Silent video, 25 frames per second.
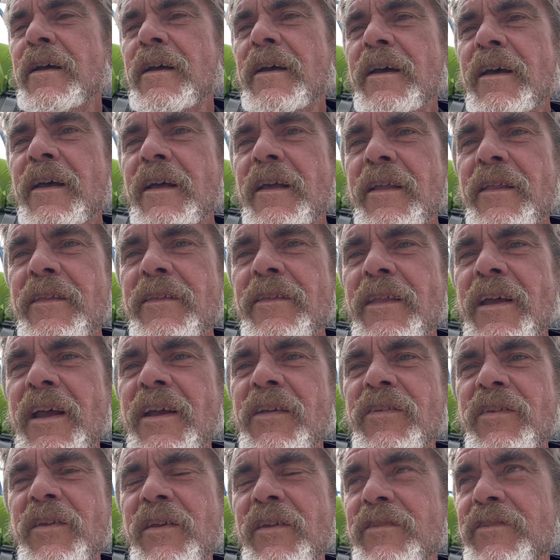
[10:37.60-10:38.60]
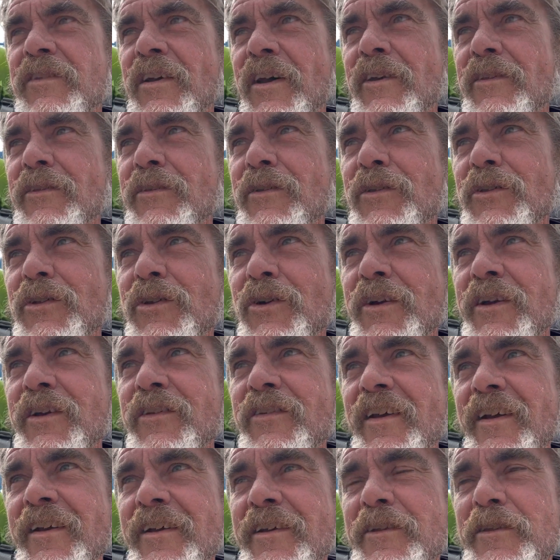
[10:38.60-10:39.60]
And that's it done. Not
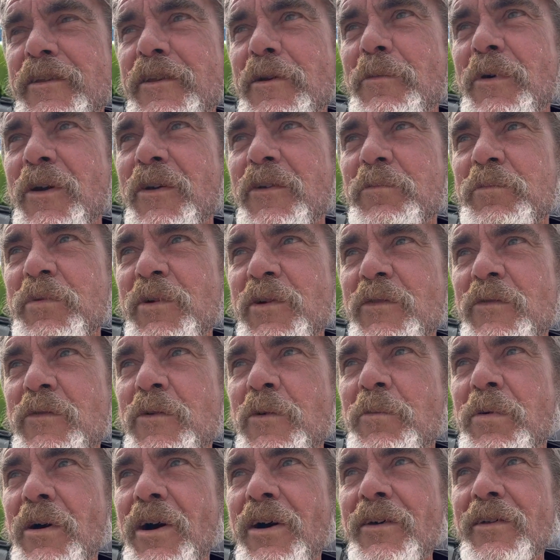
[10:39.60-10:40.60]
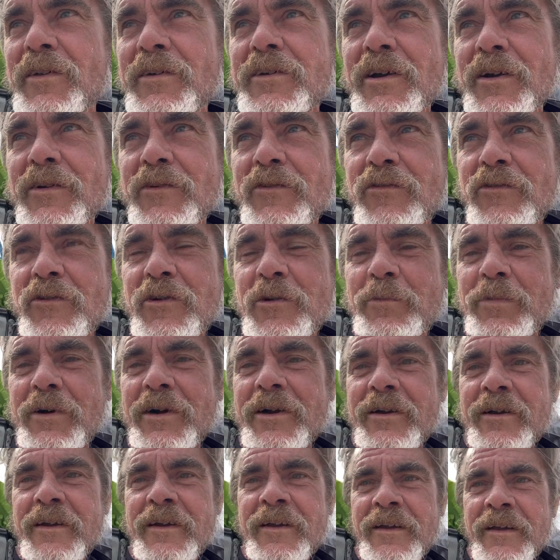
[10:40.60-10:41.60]
exactly the most beautiful part of the country,
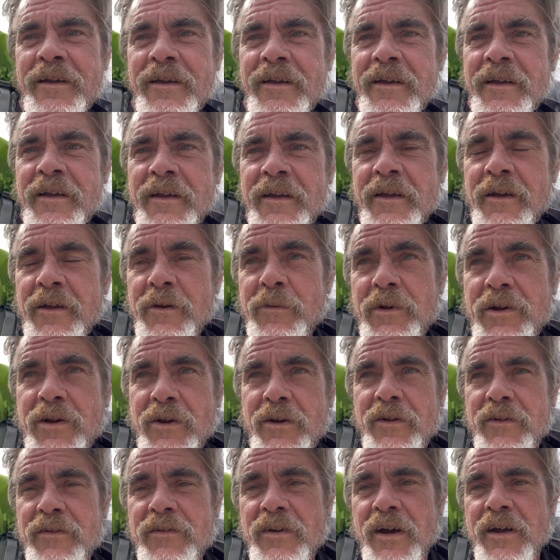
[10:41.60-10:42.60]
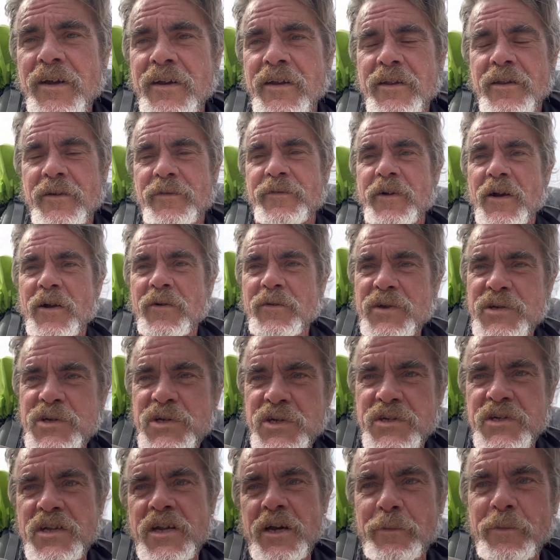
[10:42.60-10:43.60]
but we got it done, and the ferry's
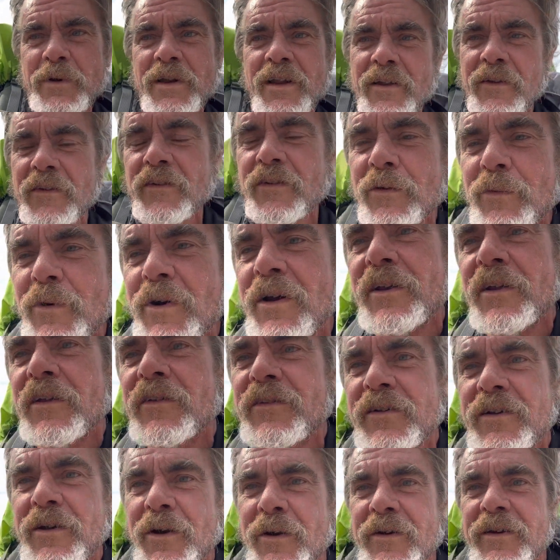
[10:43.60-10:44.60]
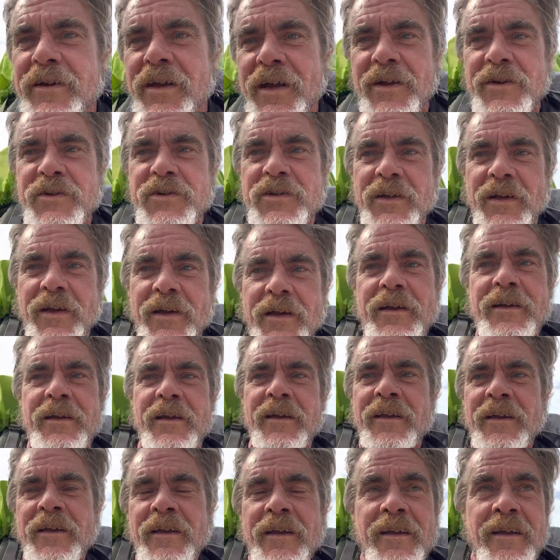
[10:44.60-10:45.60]
just coming in, so I need to go and catch that
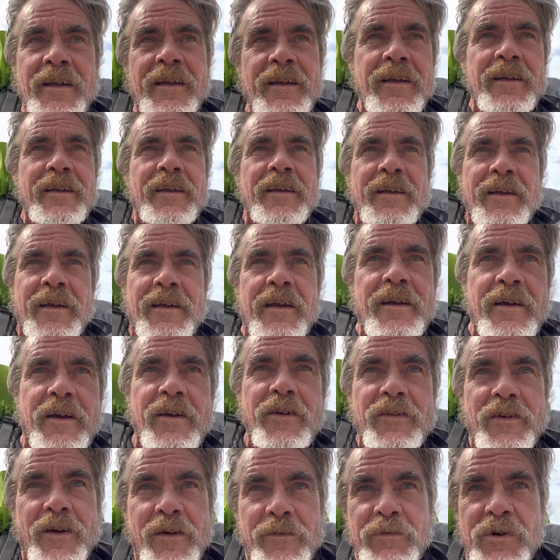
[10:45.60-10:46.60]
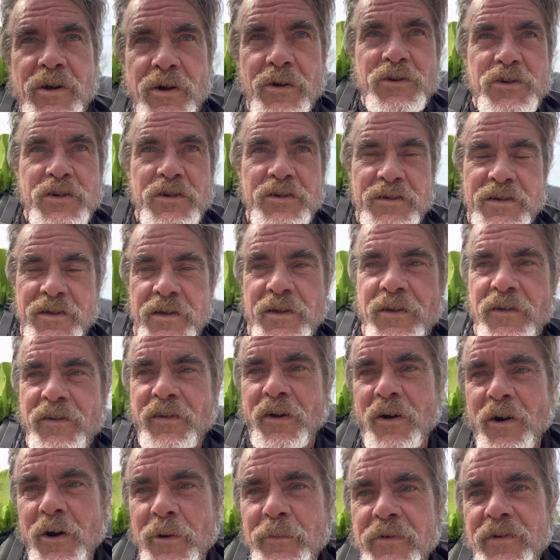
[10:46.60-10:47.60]
because I'm conscious of the
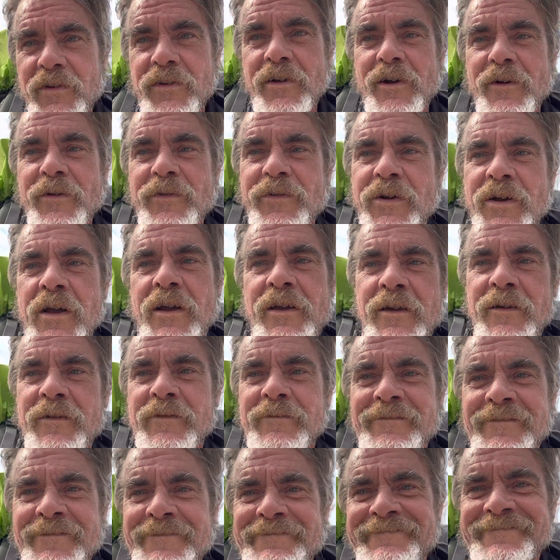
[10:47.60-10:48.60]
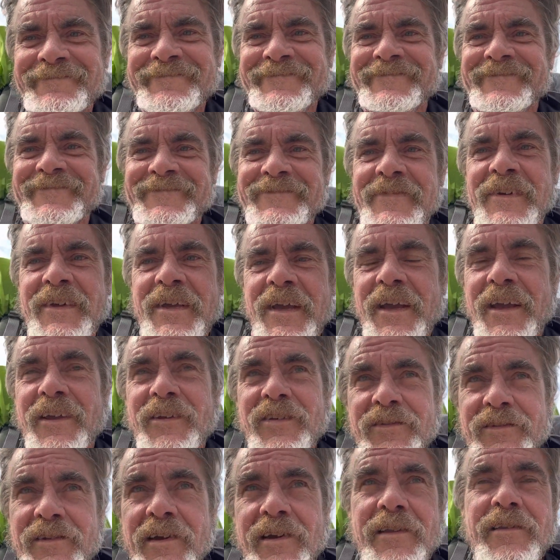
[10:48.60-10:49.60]
time stuff.
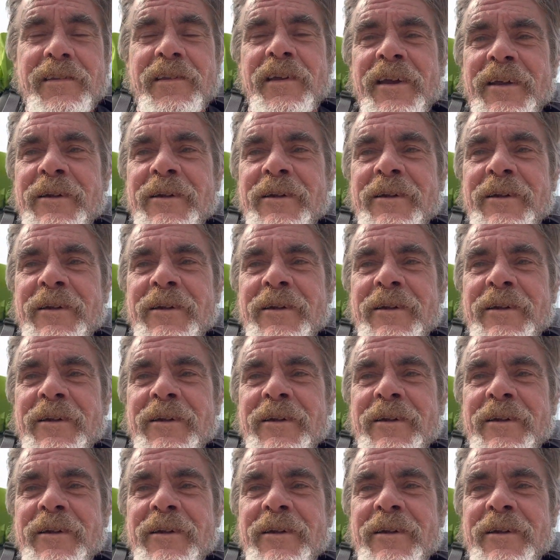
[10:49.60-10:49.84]
It's done.